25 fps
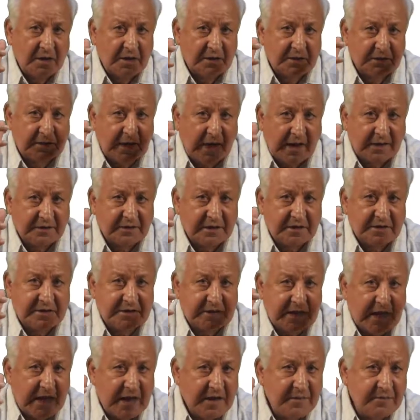that the
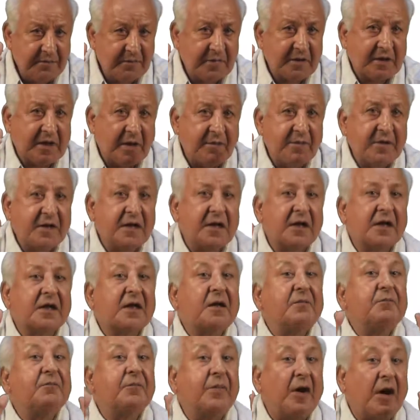same chemical
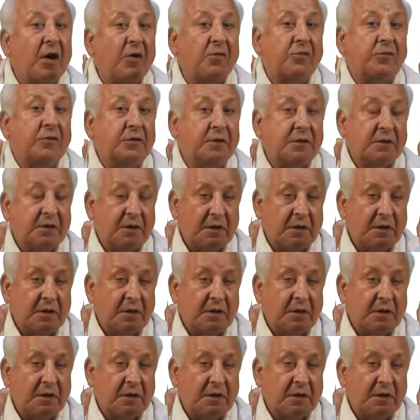compound